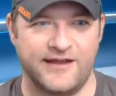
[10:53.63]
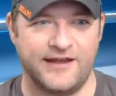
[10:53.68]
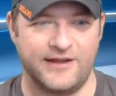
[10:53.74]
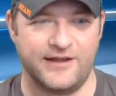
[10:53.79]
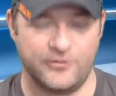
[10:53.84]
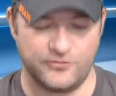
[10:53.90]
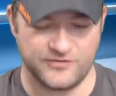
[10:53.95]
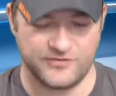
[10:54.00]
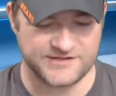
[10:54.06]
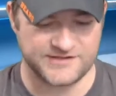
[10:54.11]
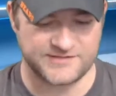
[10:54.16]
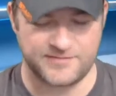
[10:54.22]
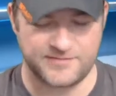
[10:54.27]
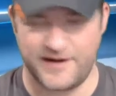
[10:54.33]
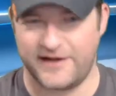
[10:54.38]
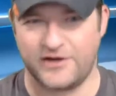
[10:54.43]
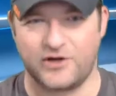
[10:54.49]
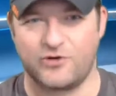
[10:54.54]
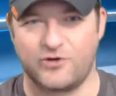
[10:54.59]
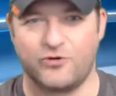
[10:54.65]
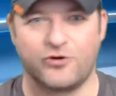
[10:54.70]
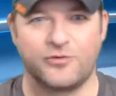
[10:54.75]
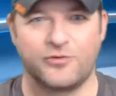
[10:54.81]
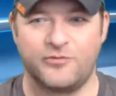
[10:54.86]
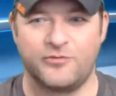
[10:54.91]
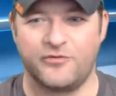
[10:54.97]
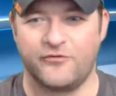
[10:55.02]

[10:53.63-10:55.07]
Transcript: It was Baron Corbin